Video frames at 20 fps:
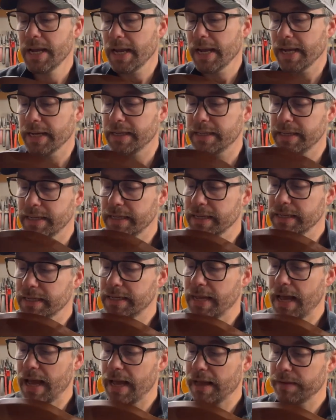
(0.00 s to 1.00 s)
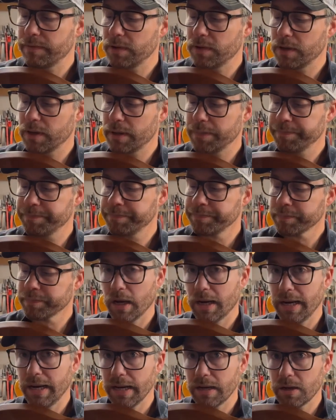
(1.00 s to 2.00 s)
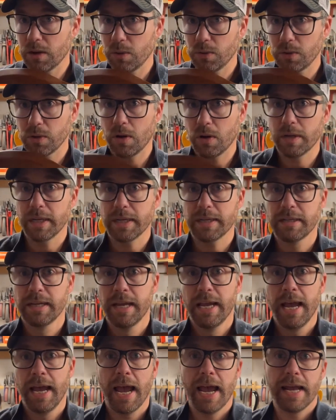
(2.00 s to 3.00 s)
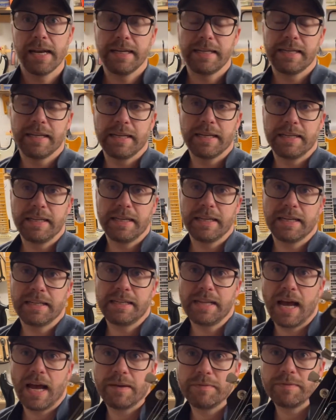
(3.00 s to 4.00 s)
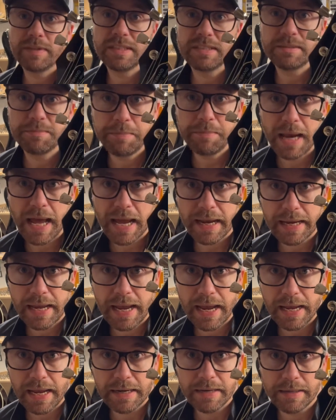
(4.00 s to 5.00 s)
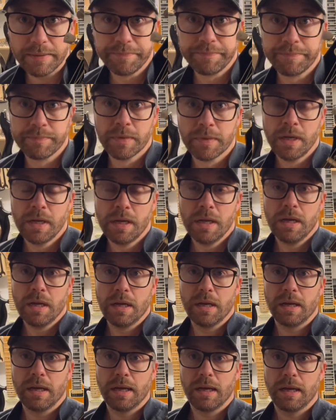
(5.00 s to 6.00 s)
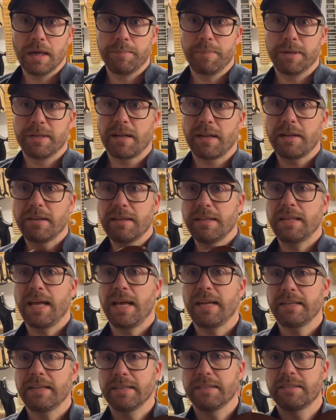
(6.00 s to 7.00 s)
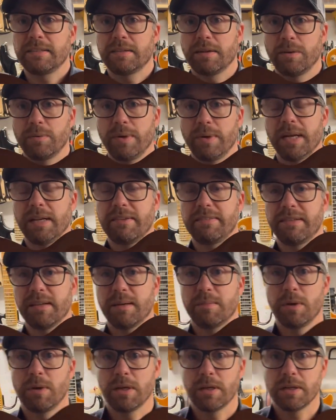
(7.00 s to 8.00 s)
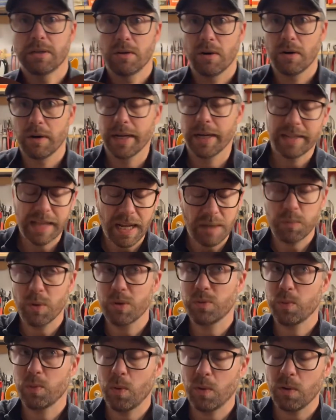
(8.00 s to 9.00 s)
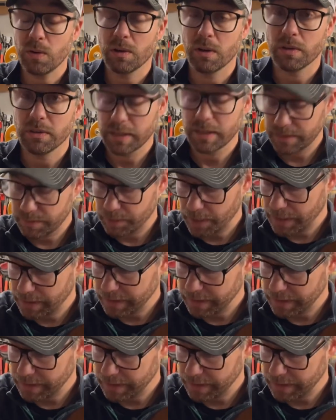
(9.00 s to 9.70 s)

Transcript: It didn't have a clear coat on it, and it didn't have this black head. But other than that, it's a really similar guitar. And that was walnut as well.